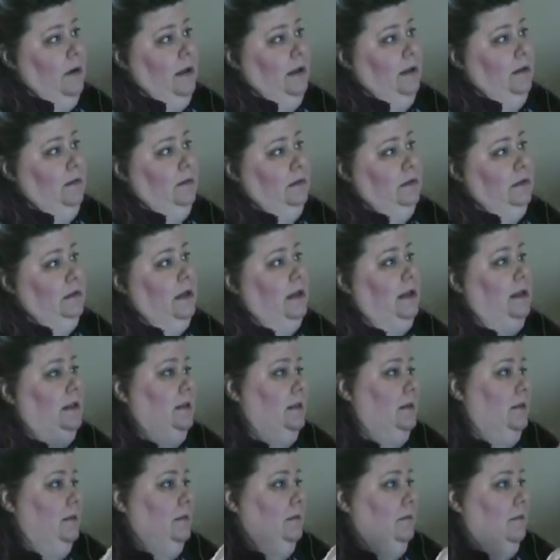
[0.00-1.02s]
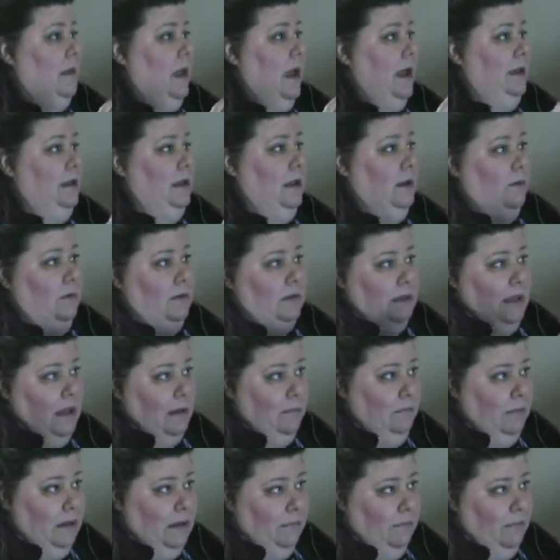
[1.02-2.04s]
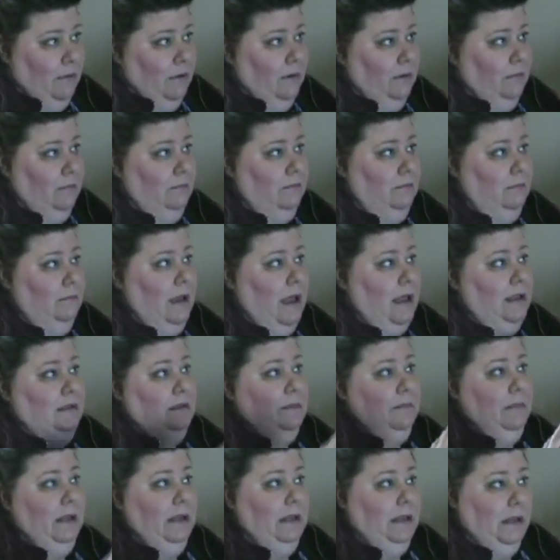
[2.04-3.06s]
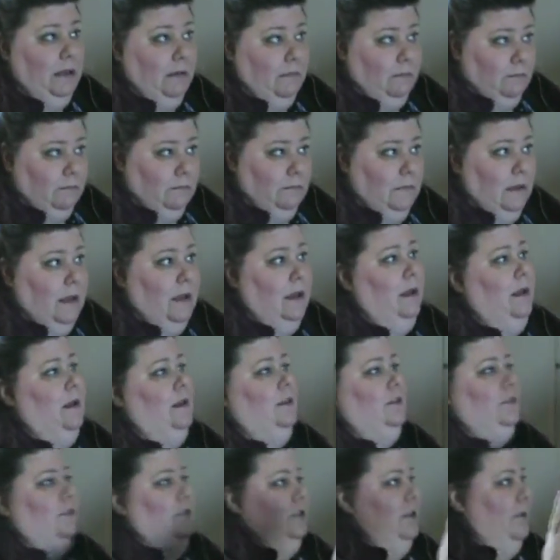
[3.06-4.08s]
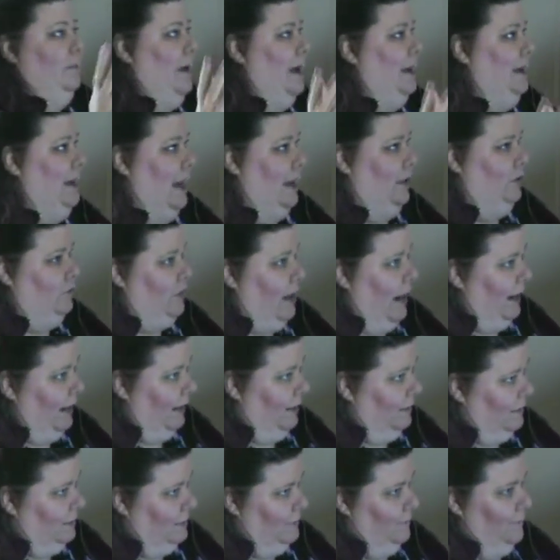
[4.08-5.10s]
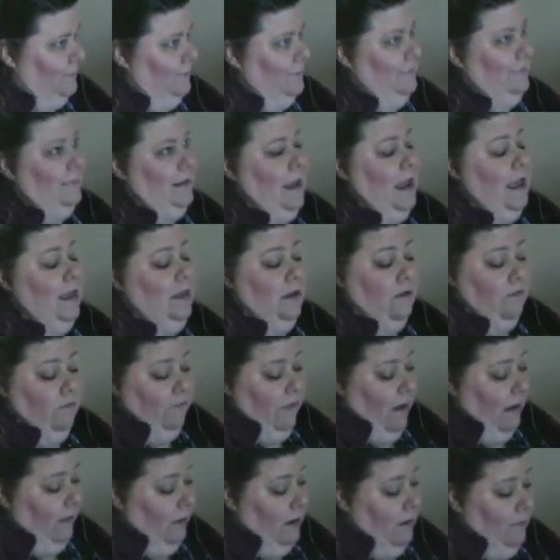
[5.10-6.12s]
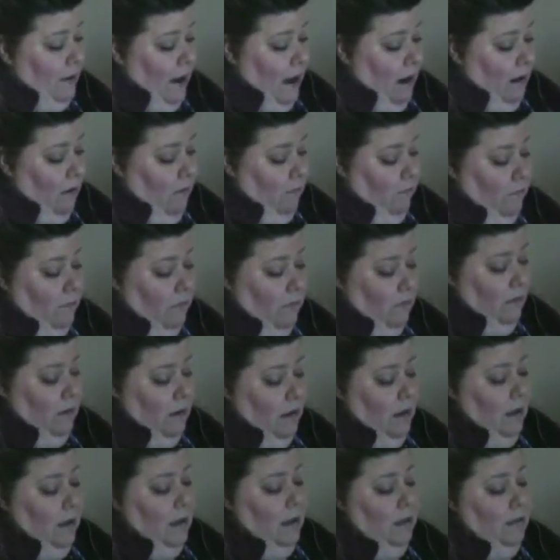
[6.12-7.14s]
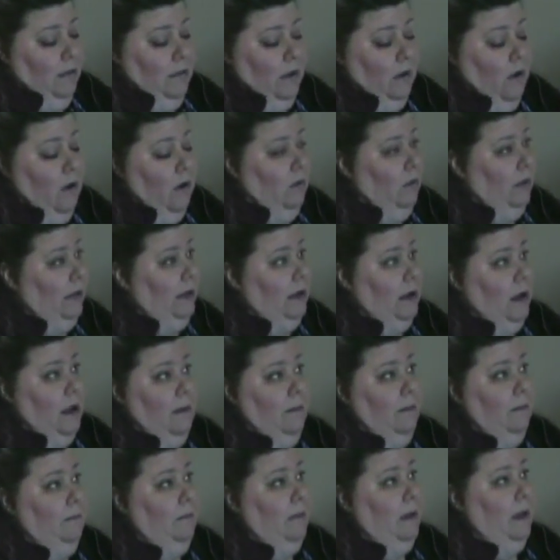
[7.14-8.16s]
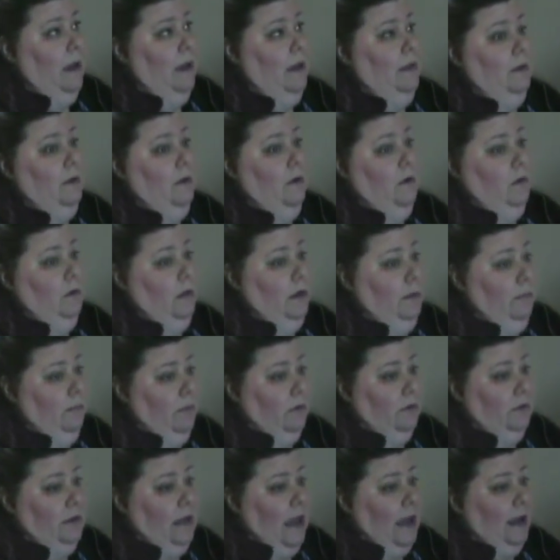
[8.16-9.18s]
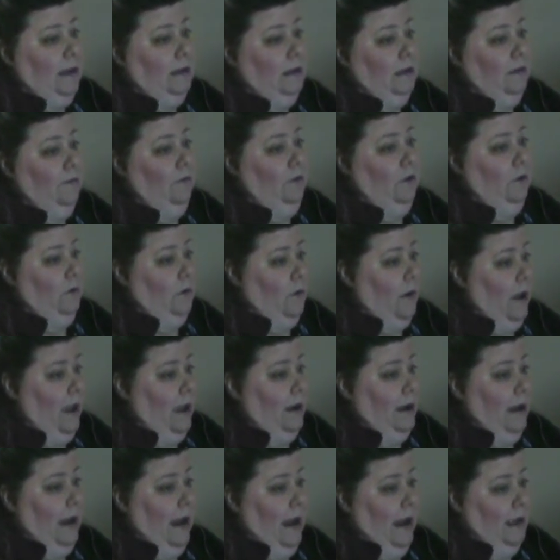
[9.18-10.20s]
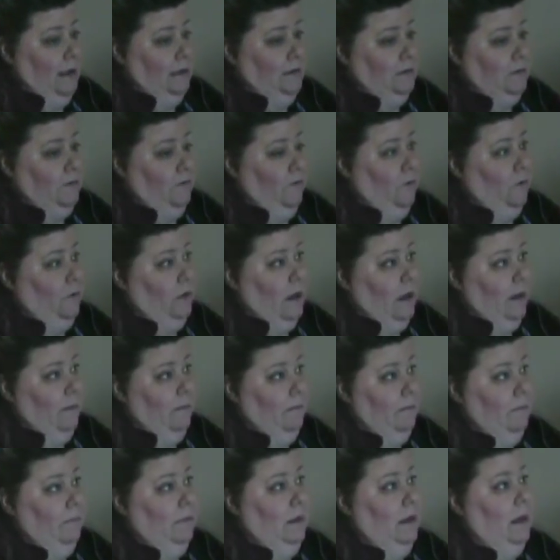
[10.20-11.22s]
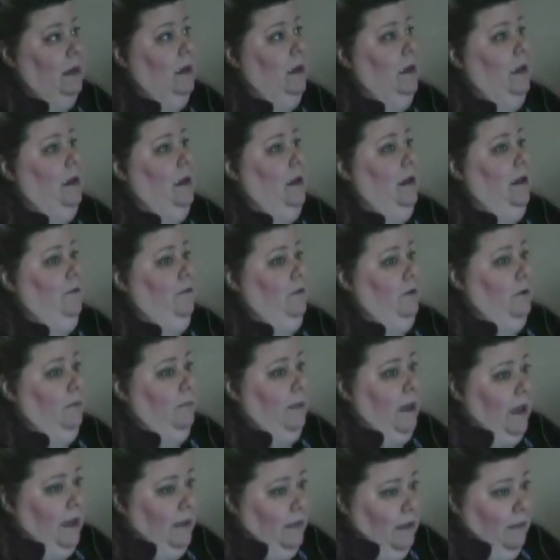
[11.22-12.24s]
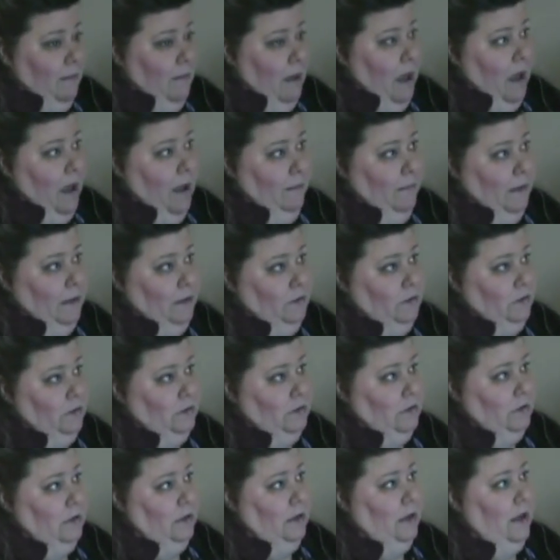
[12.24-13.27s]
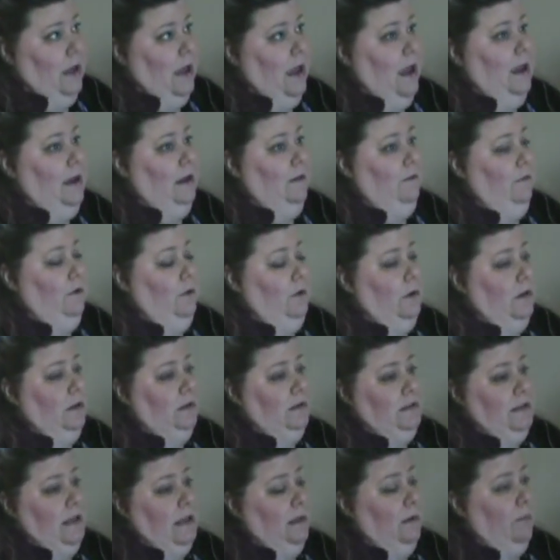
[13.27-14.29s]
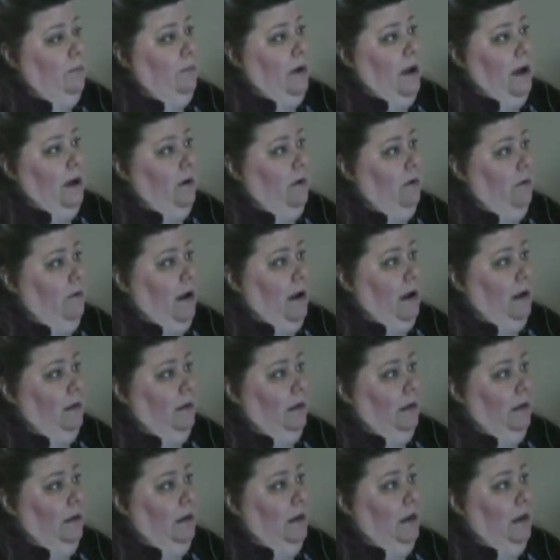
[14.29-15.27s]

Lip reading: it's like I deal with dead people as a medium, so they're my dead dragons. And they're very powerful. They'll only come and they'll only protect if you know how to ask for them, if you pay them homage, and if you can say the prayer correctly.